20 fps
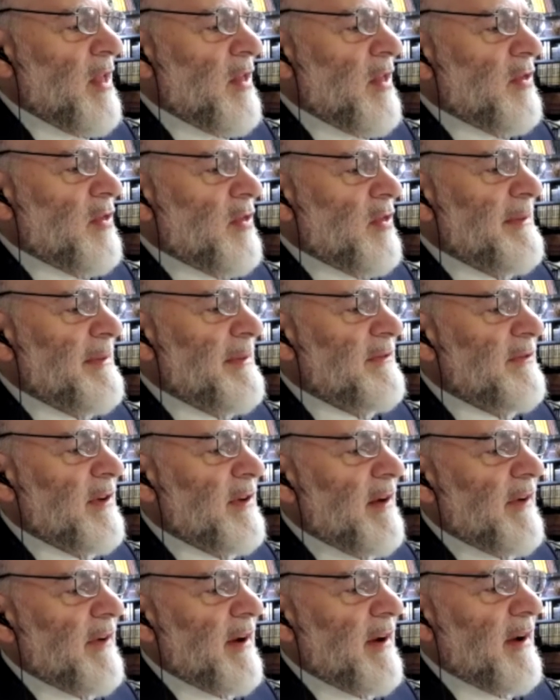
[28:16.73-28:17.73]
the
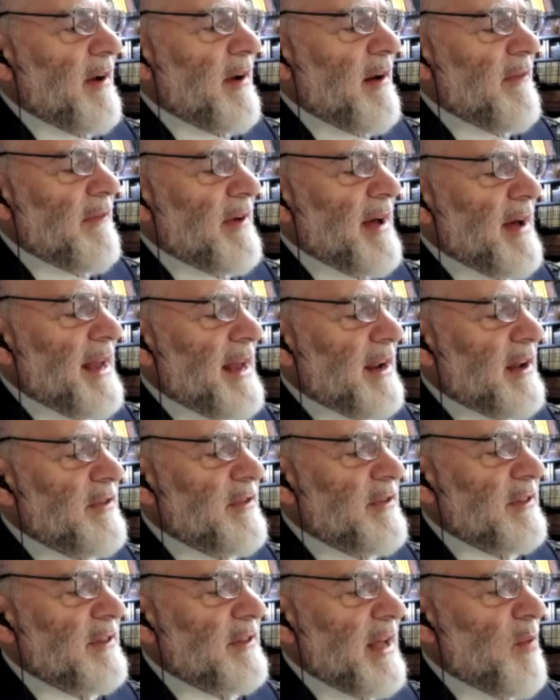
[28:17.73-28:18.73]
mitzvah of Hanukkah is
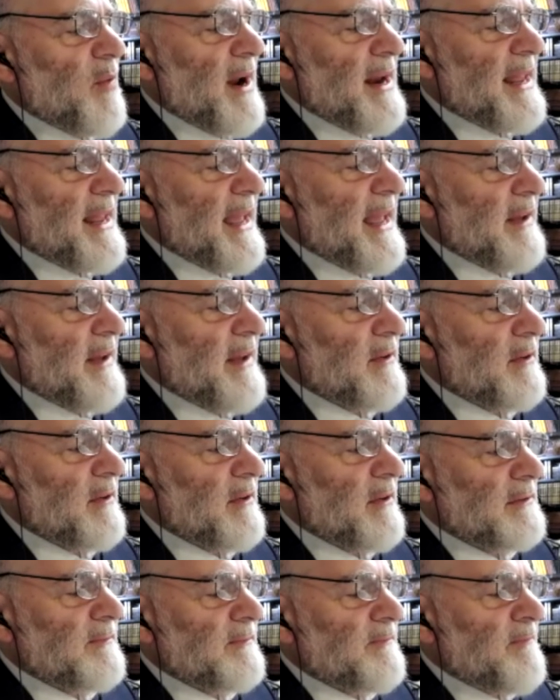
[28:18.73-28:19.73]
to light one
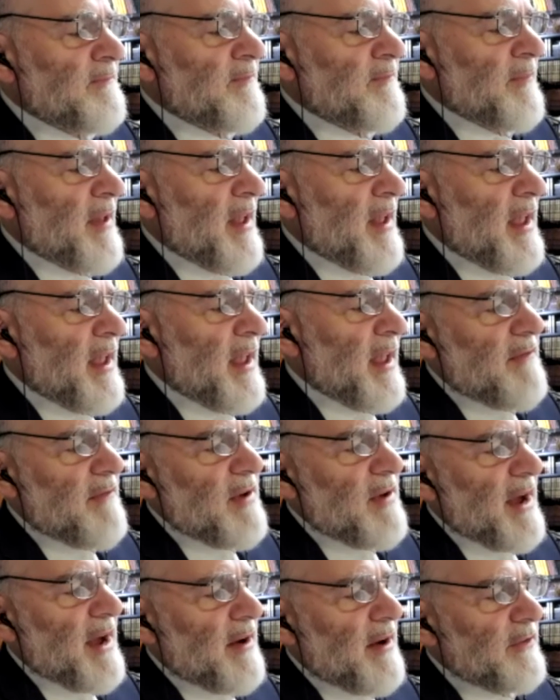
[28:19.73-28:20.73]
candle in
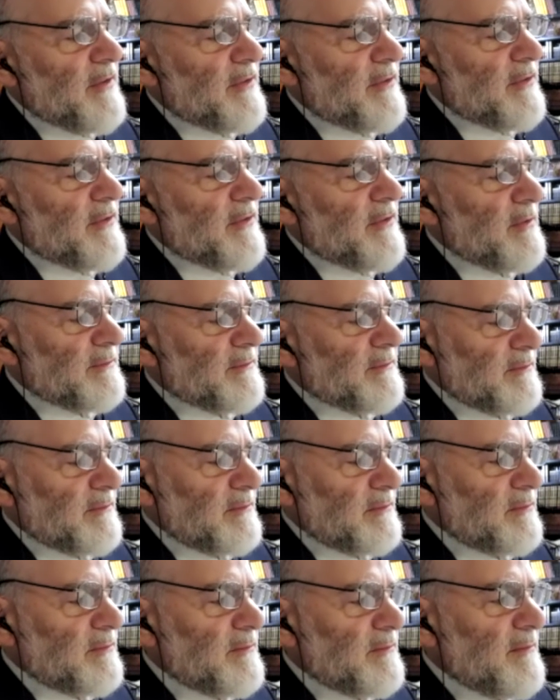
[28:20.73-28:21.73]
every house
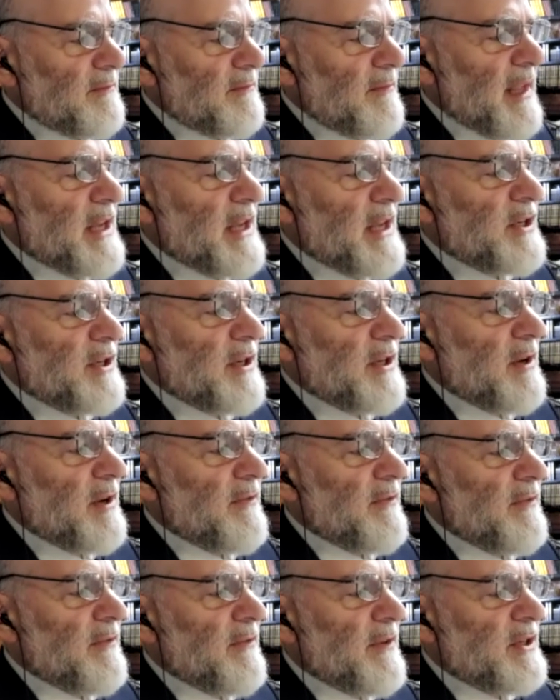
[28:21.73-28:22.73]

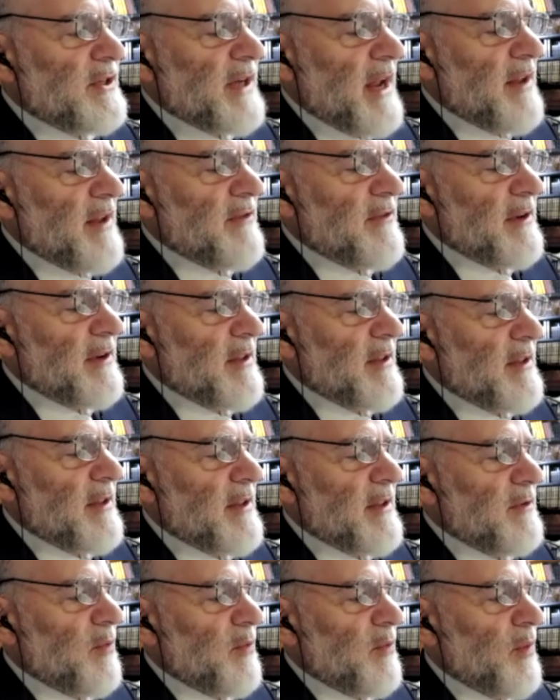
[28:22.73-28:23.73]
for each night. So in other
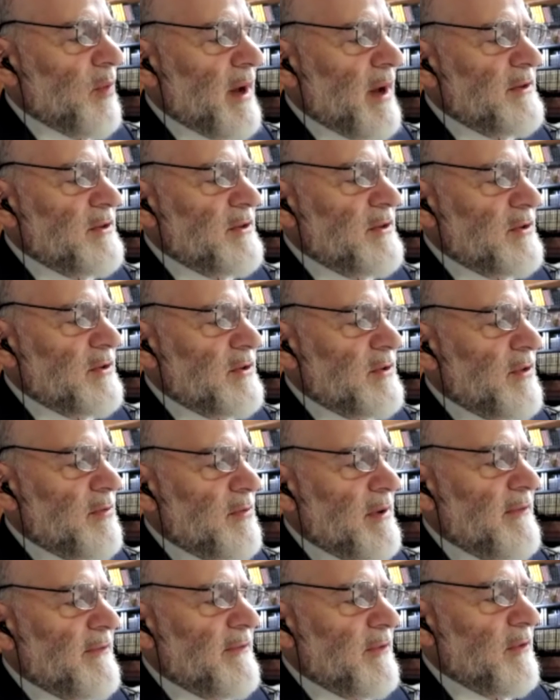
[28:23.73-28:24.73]
words, 1, 2,
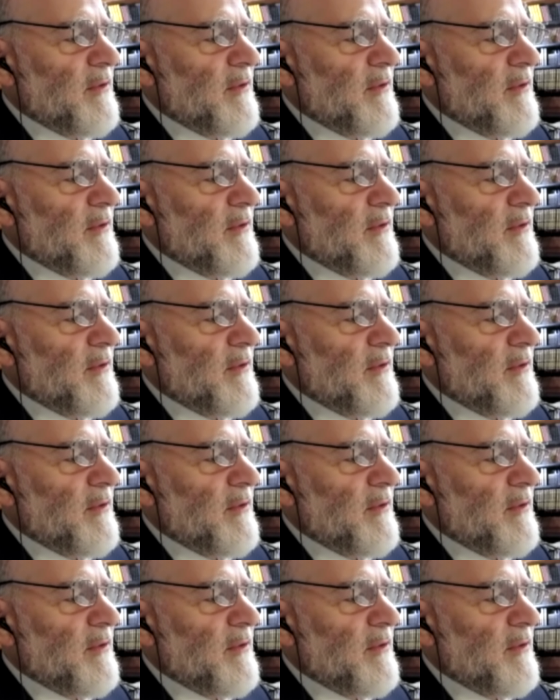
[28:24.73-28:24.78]
3, 4,